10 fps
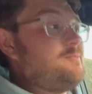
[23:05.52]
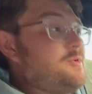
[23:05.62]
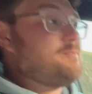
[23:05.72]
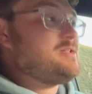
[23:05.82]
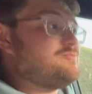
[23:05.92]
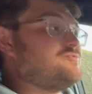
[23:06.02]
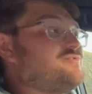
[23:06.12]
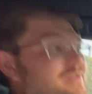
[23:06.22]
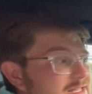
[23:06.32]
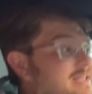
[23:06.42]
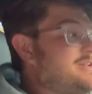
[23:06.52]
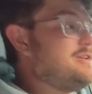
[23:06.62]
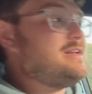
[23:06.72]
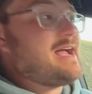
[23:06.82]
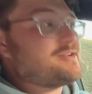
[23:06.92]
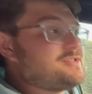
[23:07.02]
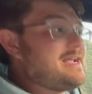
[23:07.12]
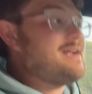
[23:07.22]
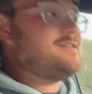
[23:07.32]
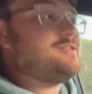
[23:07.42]
will be really good actually
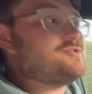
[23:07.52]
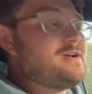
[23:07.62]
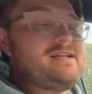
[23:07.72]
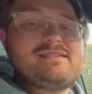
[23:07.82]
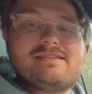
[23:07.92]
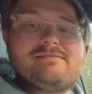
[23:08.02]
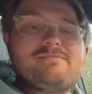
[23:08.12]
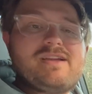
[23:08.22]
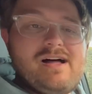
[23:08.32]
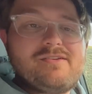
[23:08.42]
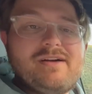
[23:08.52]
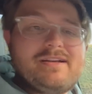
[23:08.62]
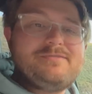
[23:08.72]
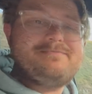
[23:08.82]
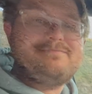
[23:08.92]
out on the trails in Colorado.